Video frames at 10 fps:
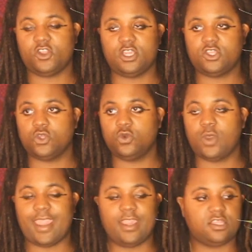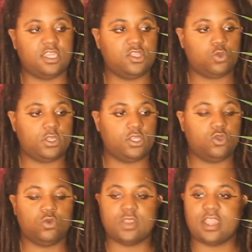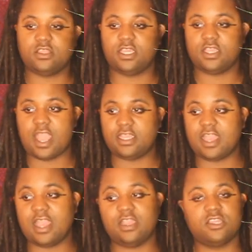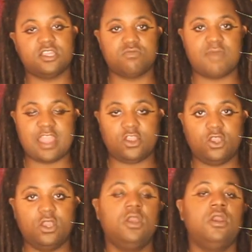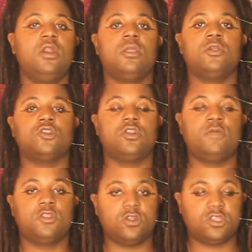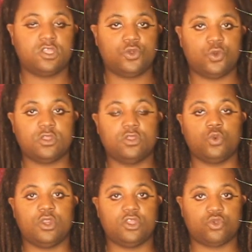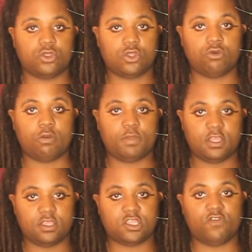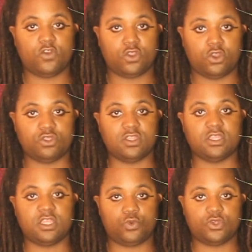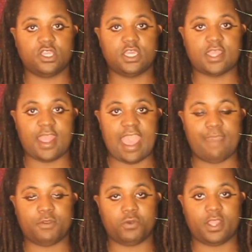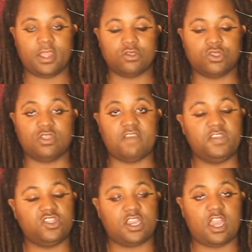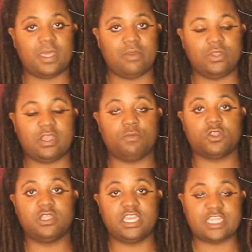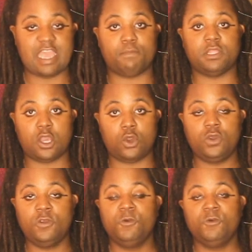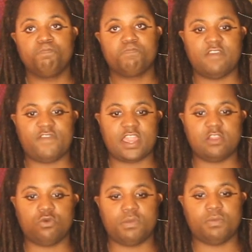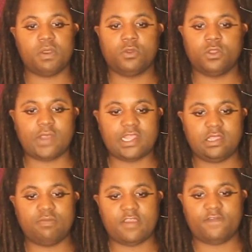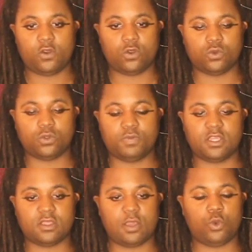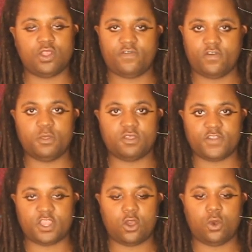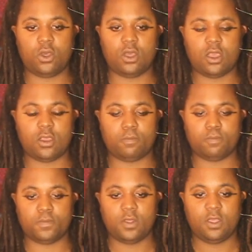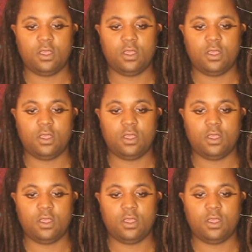thirty-two, eighteen twenty-two, nineteen ninety-nine, it doesn't matter. There's going to be certain situations where history is going to repeat itself on Earth, and I think we're seeing that happen right now. So definitely check out that reading. I'm going to link that below. If I can remember, I'm going to write it in my phone, because I want to film this video. Um,